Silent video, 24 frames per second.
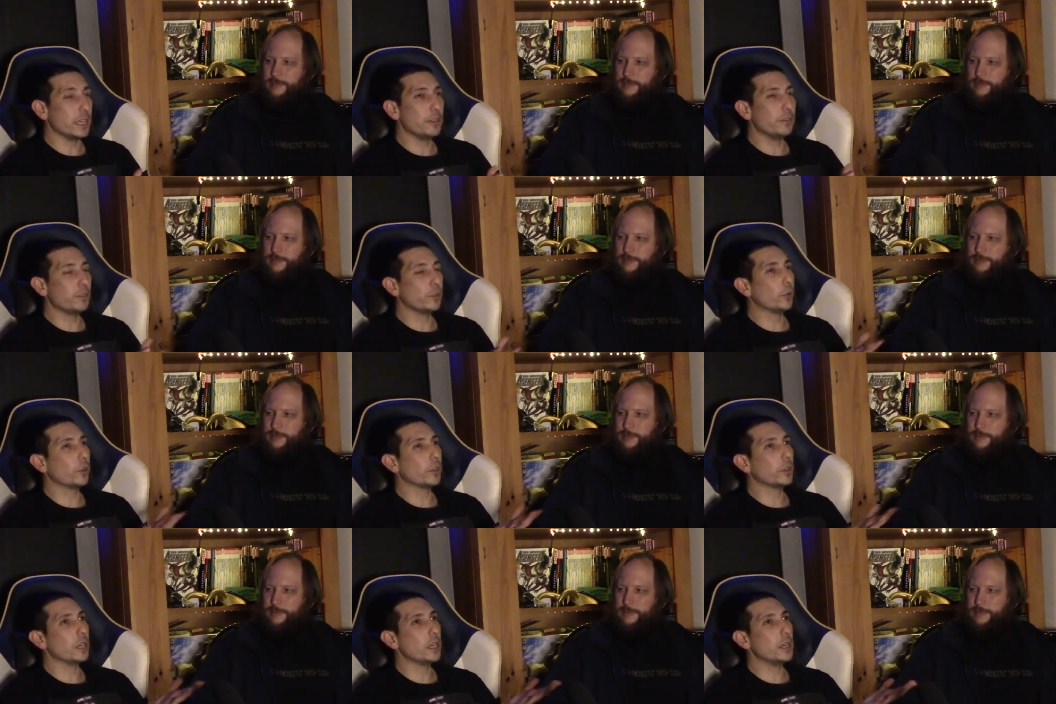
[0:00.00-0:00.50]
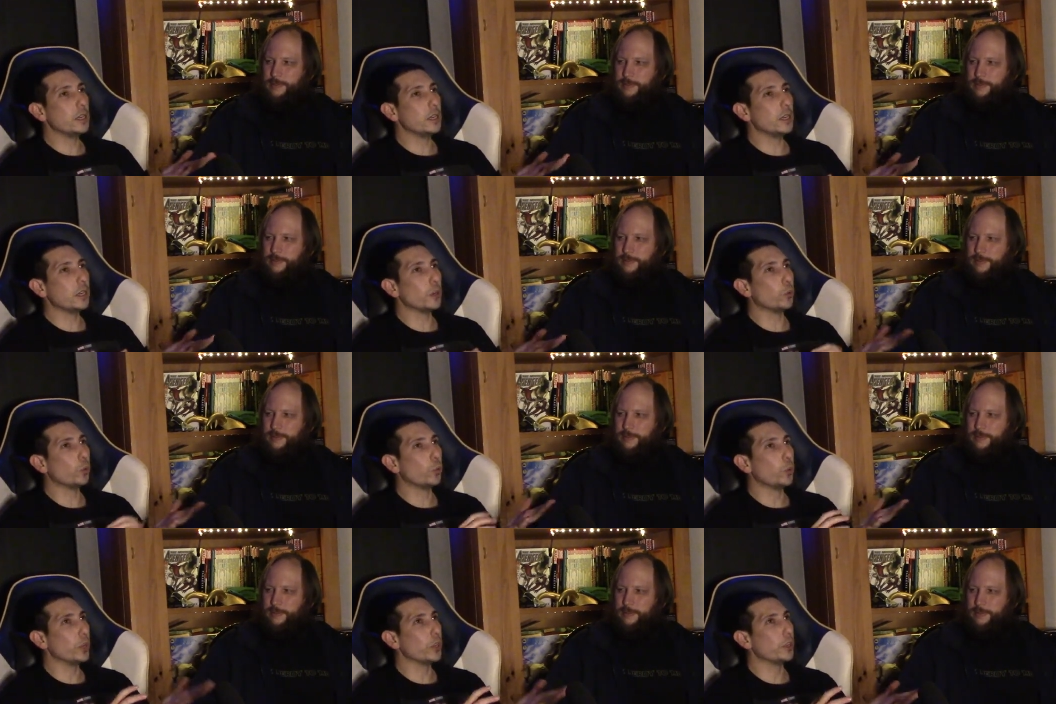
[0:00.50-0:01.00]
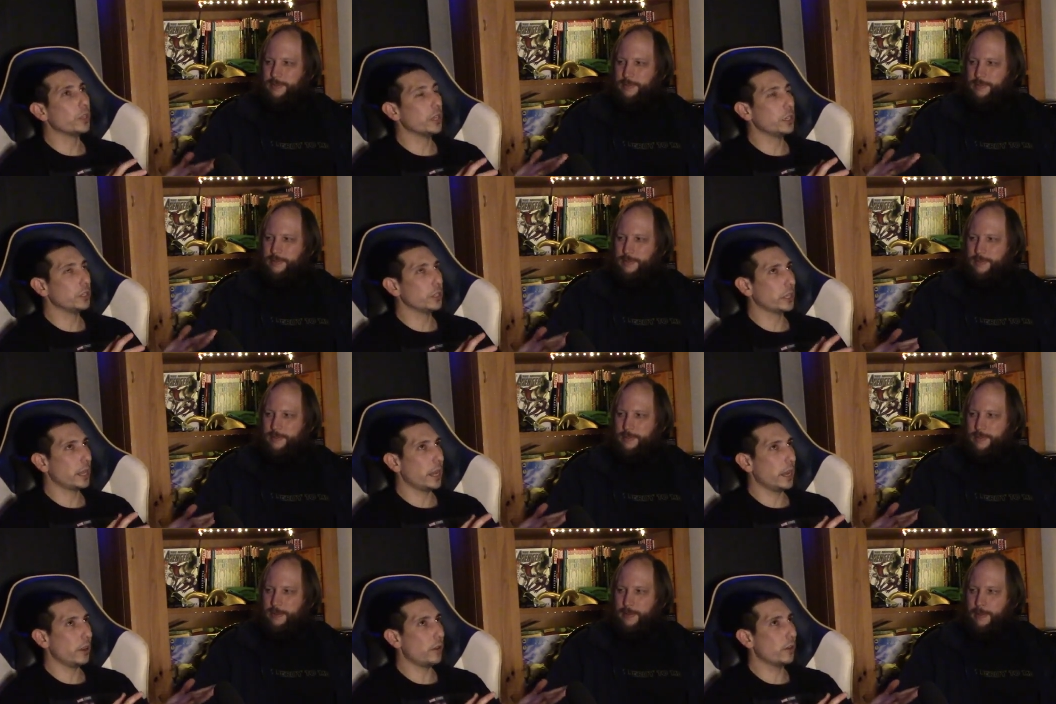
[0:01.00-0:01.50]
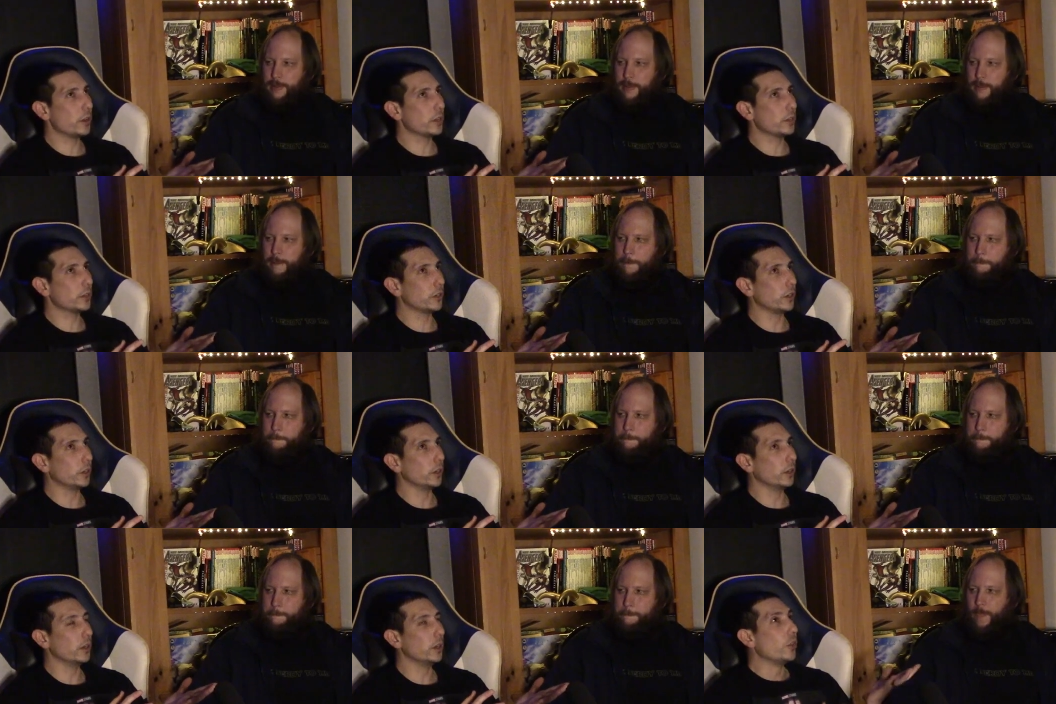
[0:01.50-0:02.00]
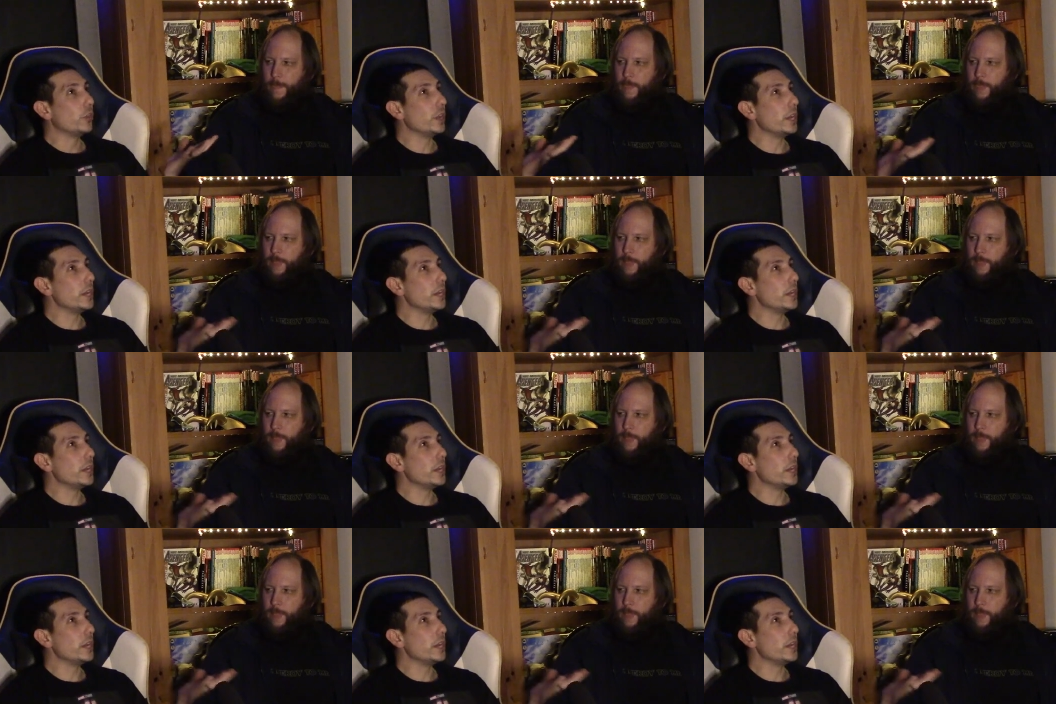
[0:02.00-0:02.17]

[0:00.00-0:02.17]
Speaker 1: Even what they did with his character,